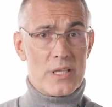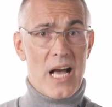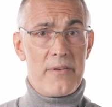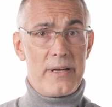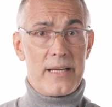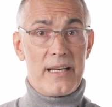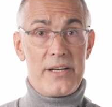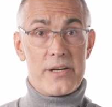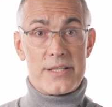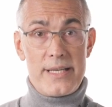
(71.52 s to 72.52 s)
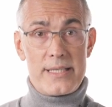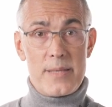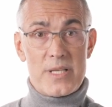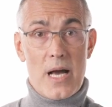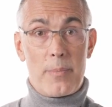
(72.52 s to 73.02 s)
governing linear
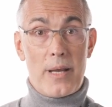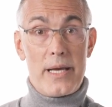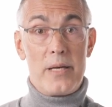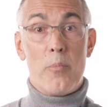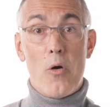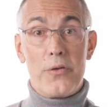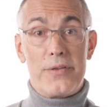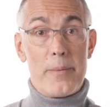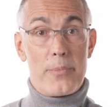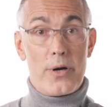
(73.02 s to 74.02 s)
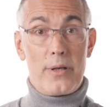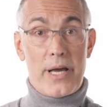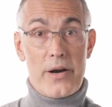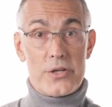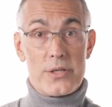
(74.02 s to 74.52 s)
systems apply in both temporal
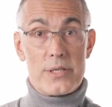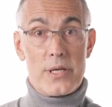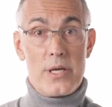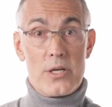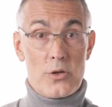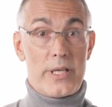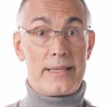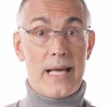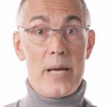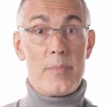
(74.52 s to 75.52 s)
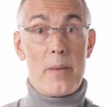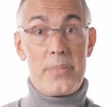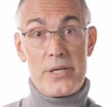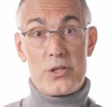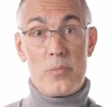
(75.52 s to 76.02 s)
directions so that time
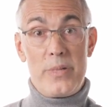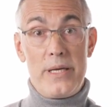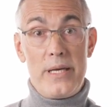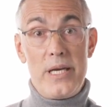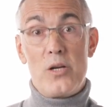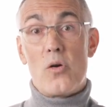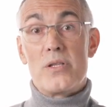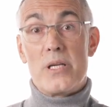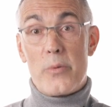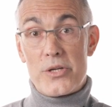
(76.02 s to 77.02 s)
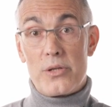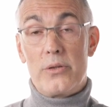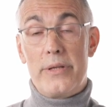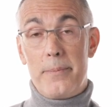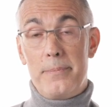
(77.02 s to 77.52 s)
appears to be inconsequential
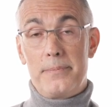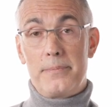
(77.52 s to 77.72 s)
to them.